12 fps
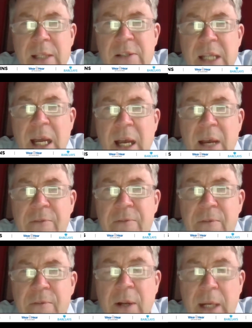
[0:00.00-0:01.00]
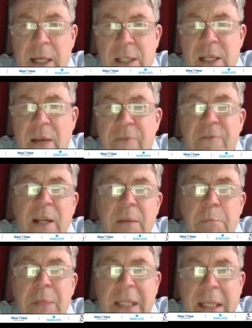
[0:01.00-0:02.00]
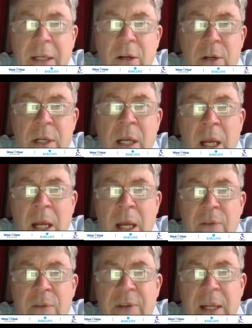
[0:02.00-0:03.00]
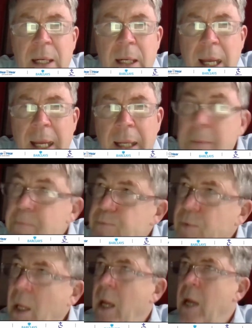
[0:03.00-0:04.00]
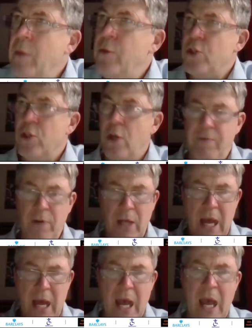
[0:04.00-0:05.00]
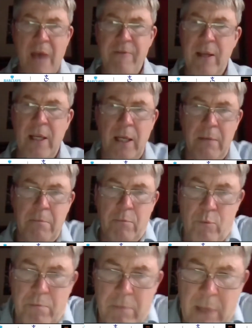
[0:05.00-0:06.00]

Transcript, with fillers: Because I think a lot of our frontline staff, frontline staff, feel beleaguered, feel like uh, there's